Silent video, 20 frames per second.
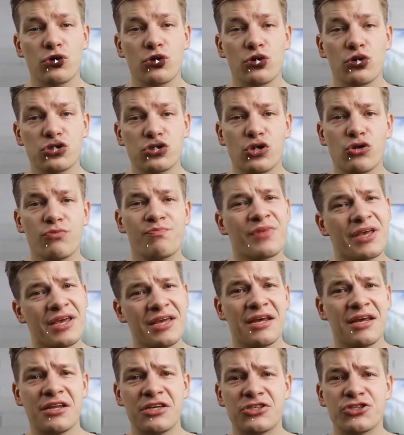Also, in
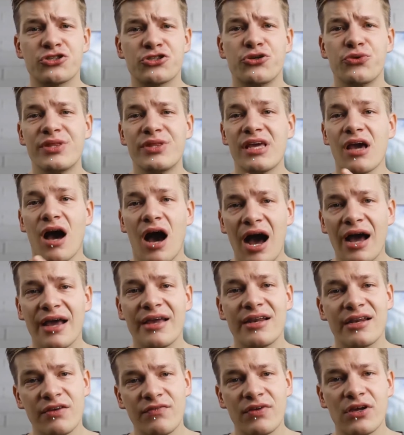addition to the high
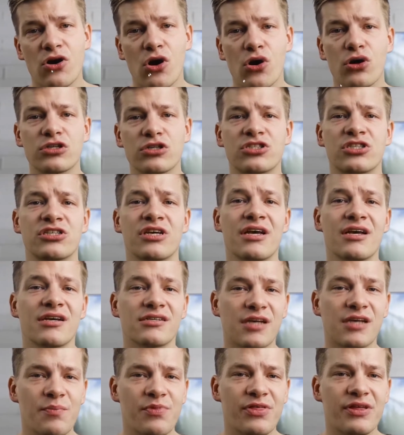living costs,
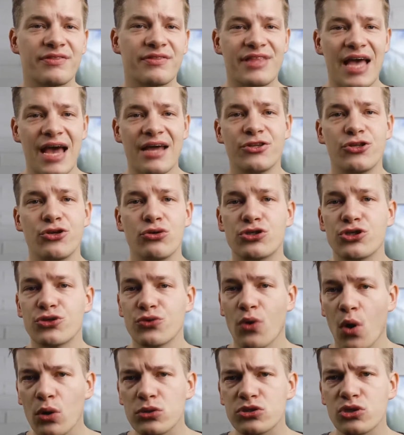something that you should
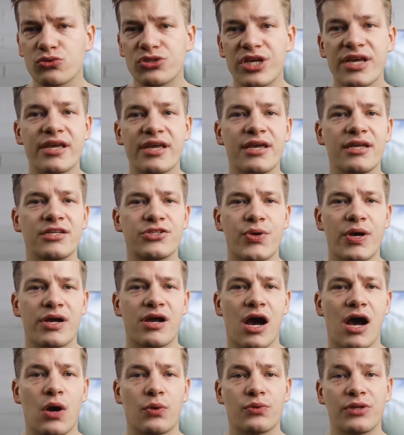also take into
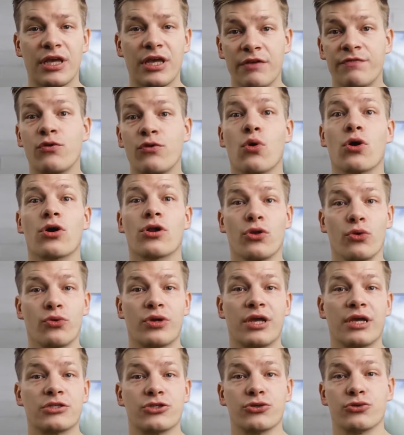account if you are
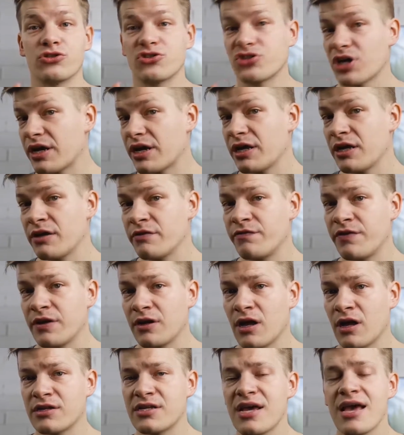looking to study in
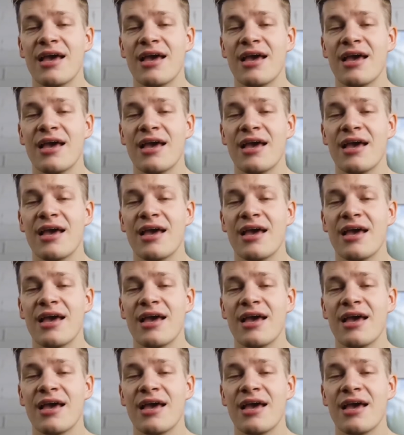Finland